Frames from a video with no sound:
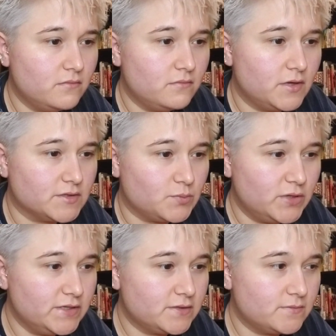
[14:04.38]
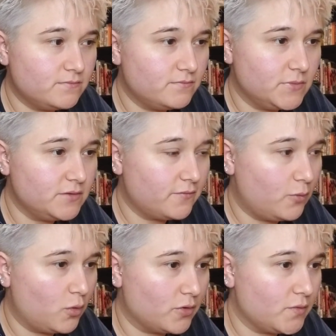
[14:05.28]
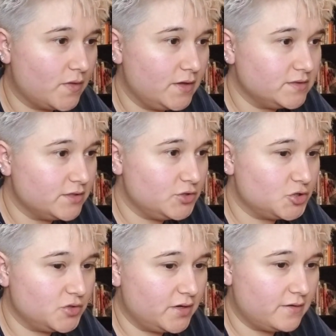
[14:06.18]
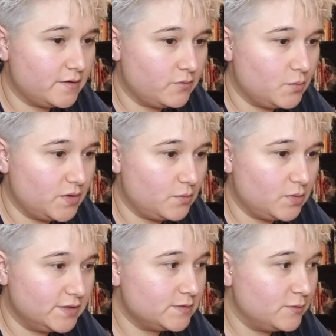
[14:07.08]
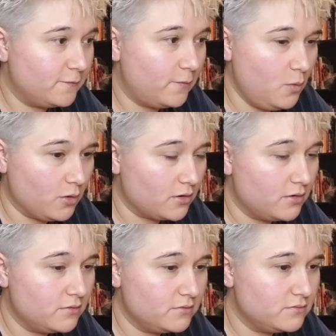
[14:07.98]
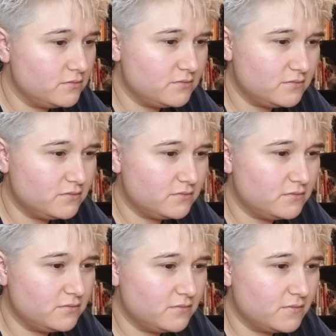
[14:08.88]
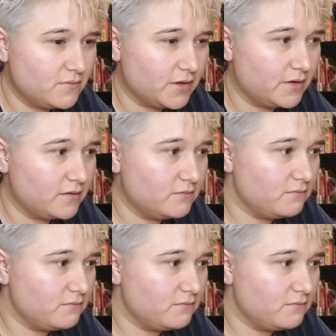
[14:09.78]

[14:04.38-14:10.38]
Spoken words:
as a placement for things that it should not ever be a placement for? Like,